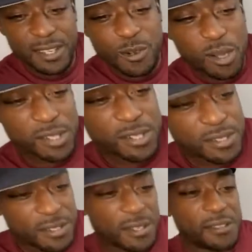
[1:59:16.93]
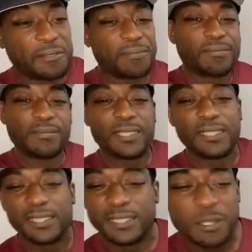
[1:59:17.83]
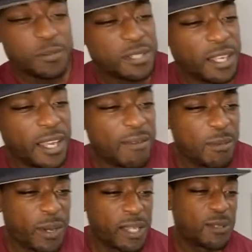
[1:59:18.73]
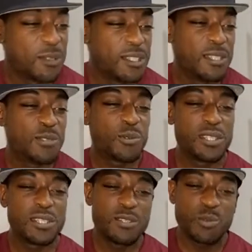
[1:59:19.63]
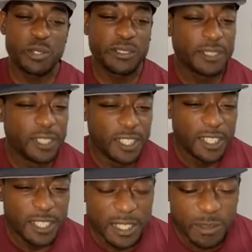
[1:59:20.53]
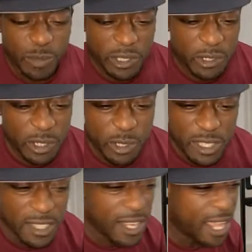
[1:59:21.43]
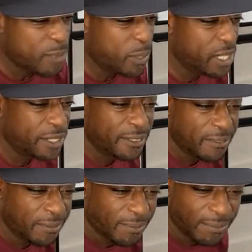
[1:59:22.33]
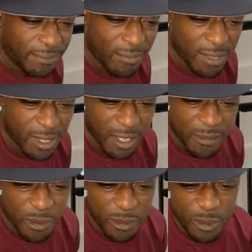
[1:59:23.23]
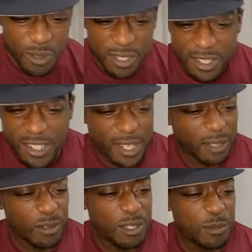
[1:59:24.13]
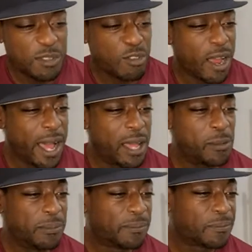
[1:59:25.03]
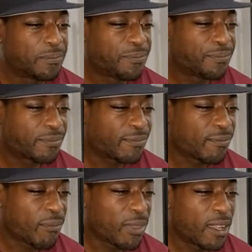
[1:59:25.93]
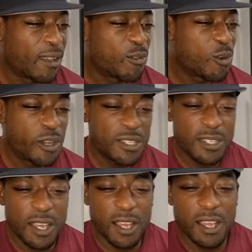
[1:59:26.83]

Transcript: other questions, you know what I'm saying? Everybody do the each one, teach one. Make sure you hit the like button. If you're new to the channel, subscribe. Of course,